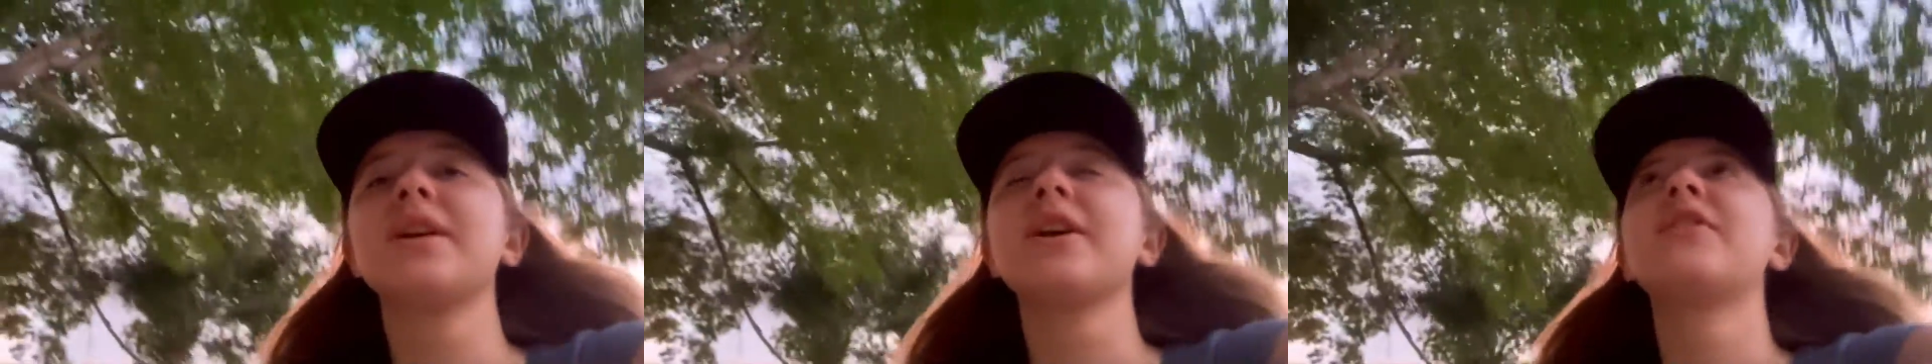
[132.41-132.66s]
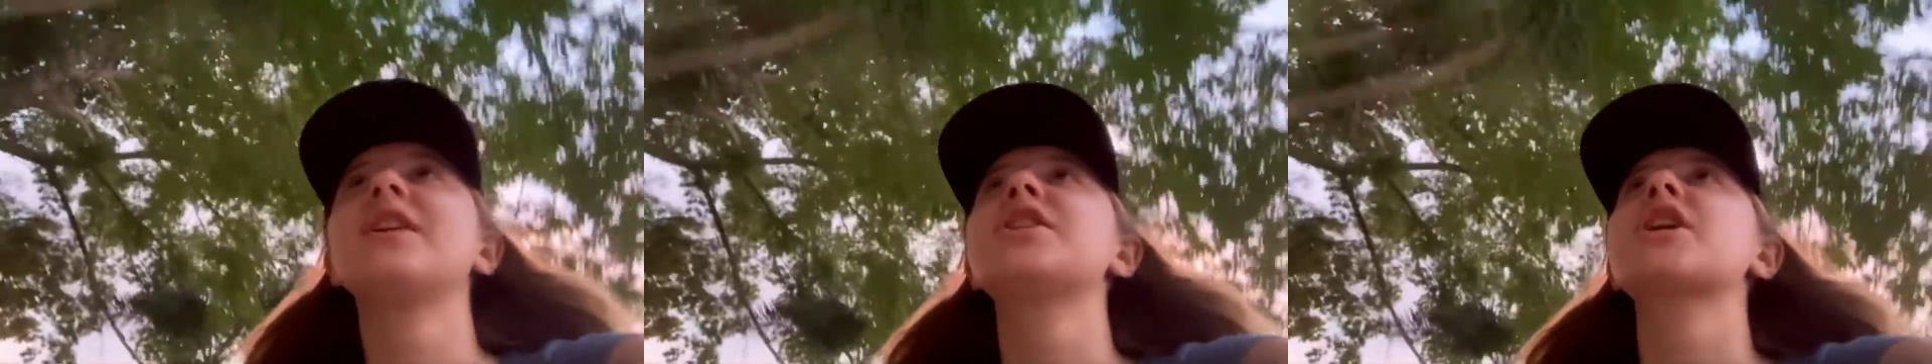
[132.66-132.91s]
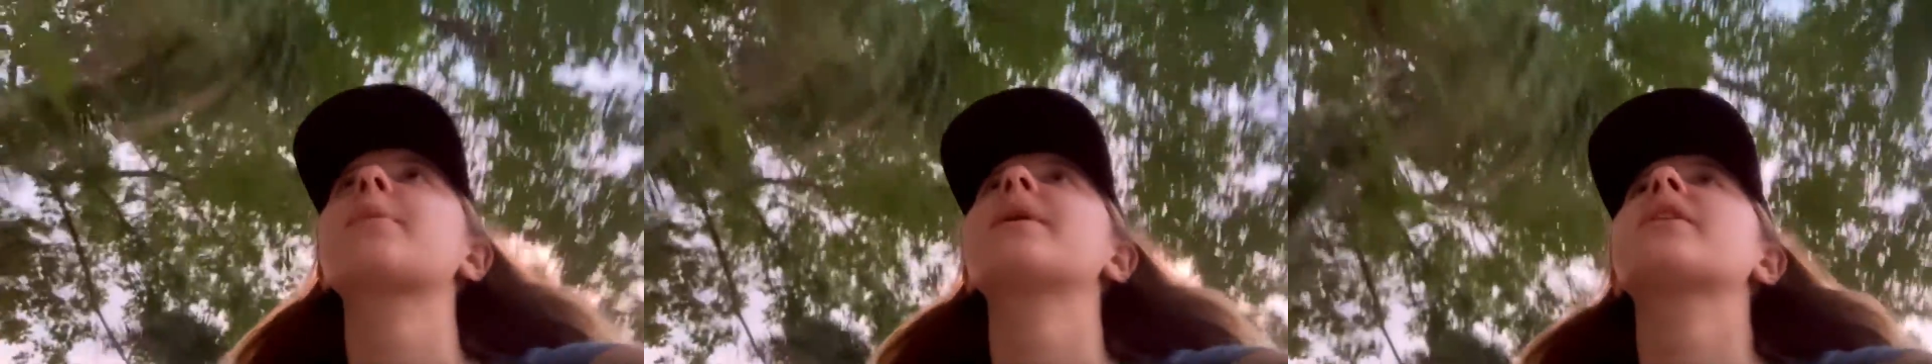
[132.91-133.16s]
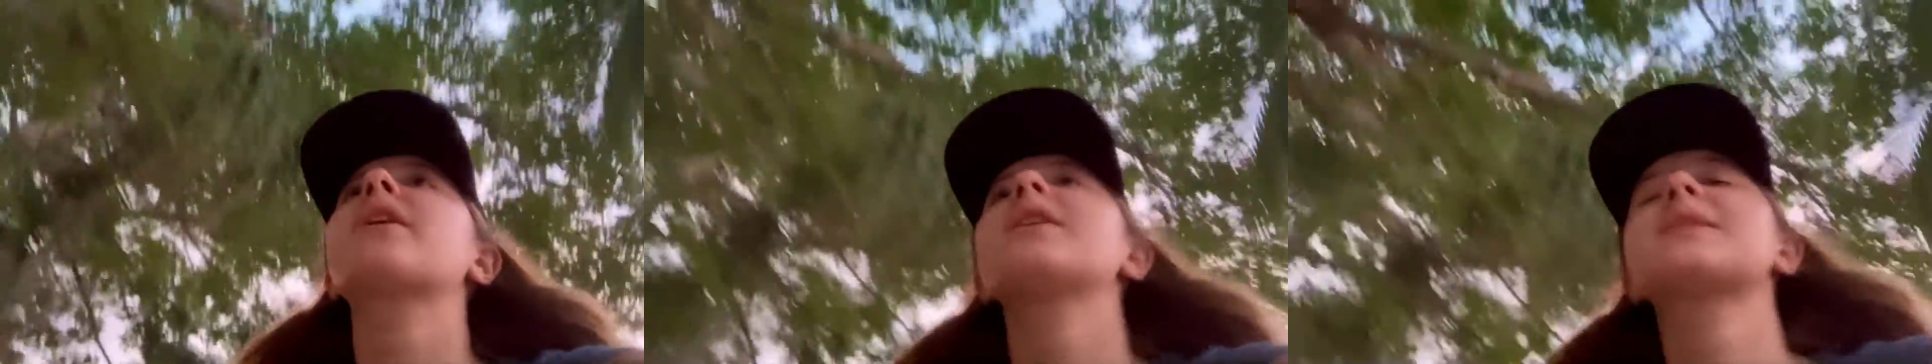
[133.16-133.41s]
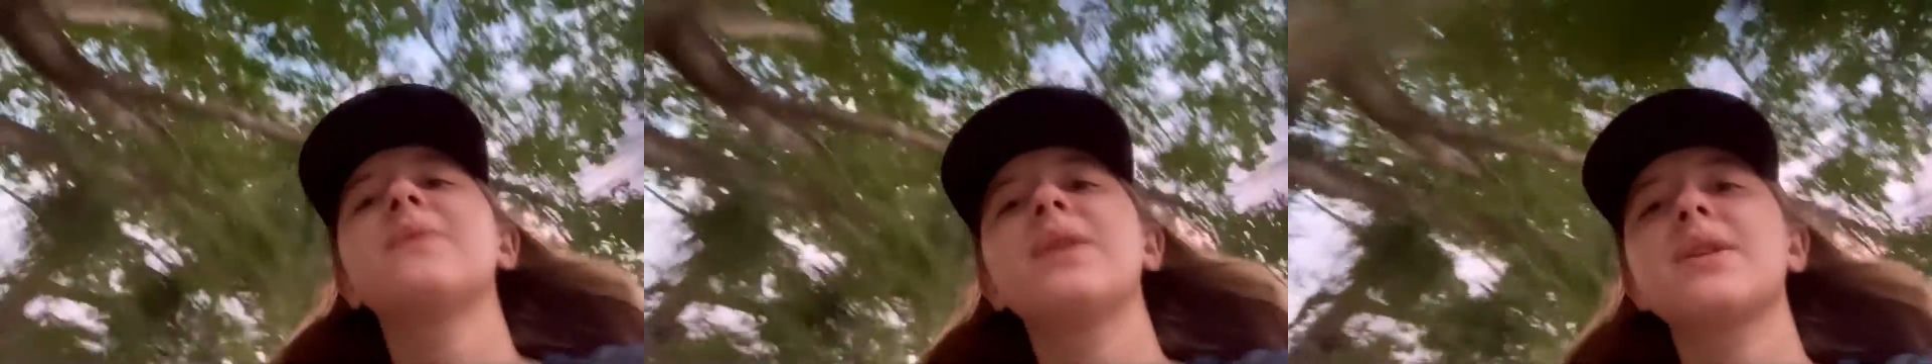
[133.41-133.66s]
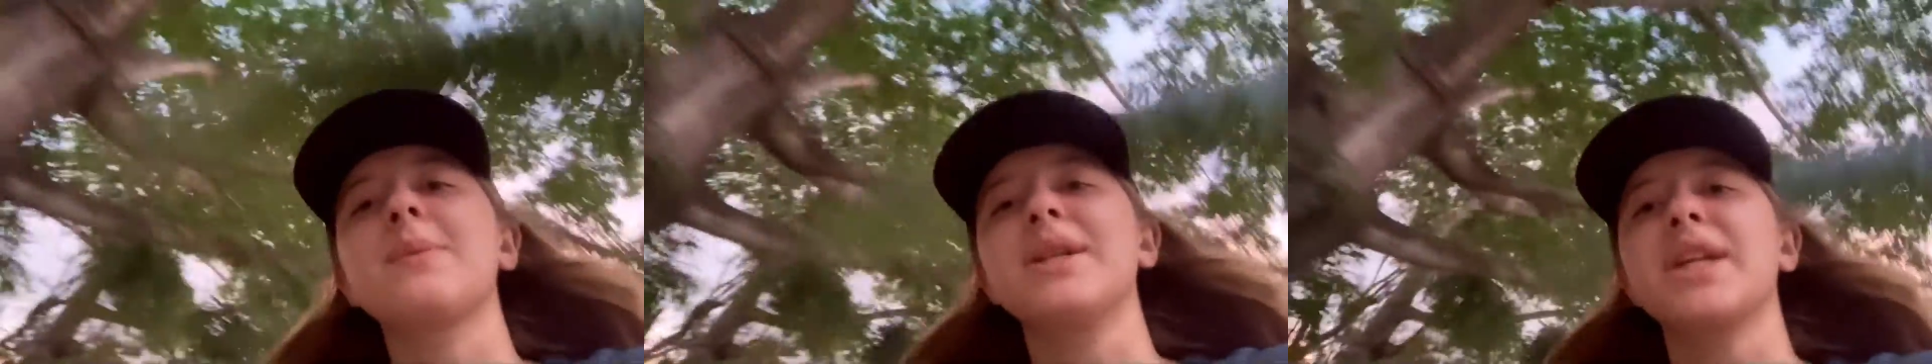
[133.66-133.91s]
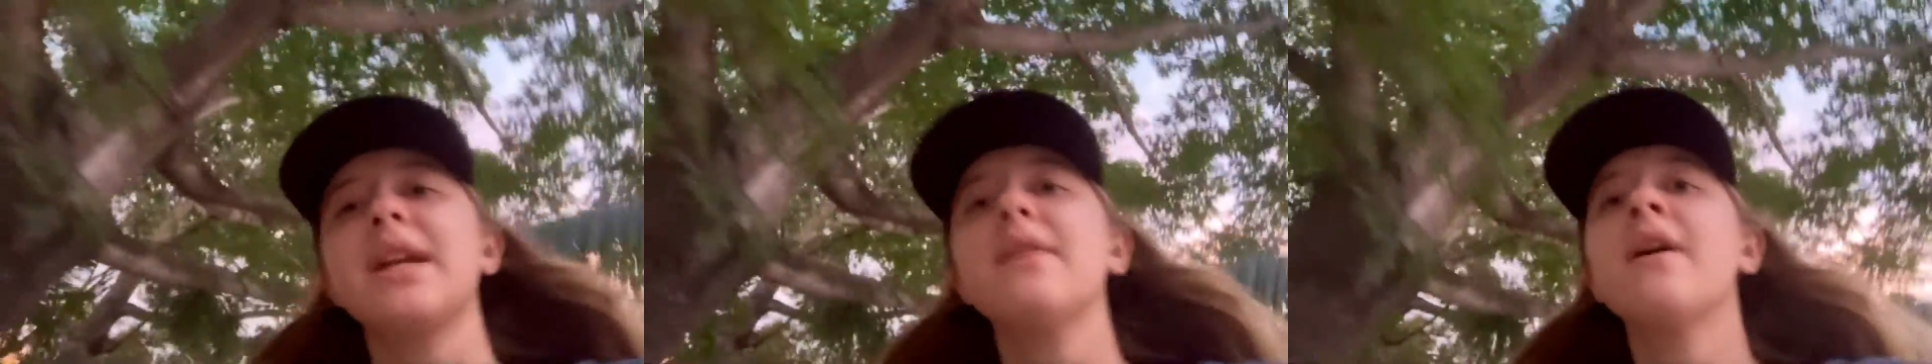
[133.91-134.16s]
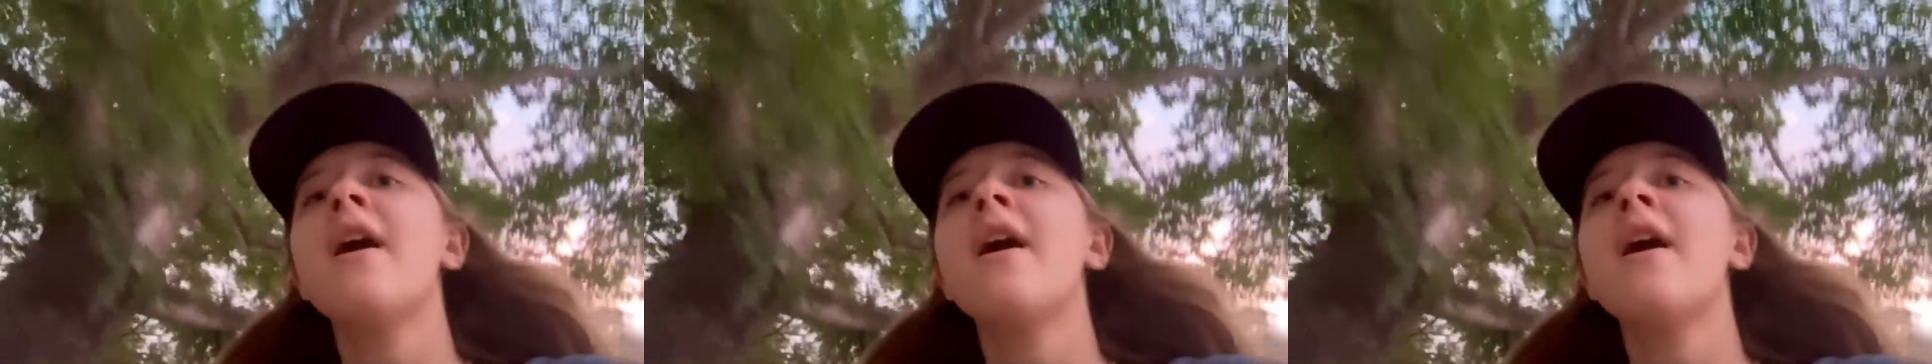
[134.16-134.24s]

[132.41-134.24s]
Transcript: If you did, check out my other awesome videos on my channel.